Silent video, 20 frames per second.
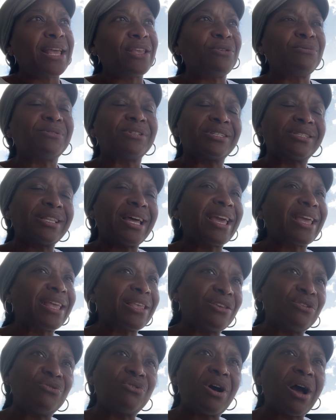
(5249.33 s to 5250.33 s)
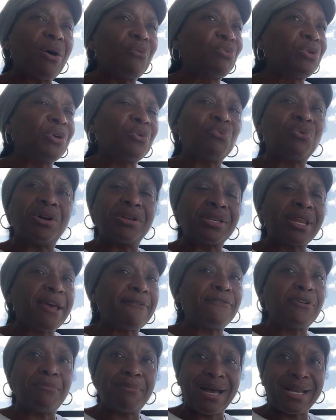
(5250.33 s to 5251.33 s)
you just like, you know, I wouldn't want
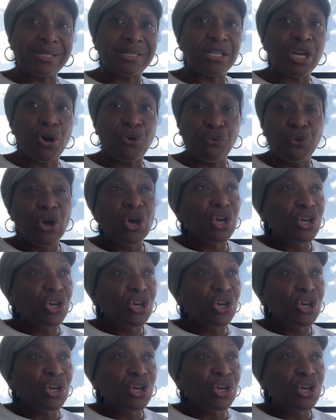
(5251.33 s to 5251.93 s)
that for myself.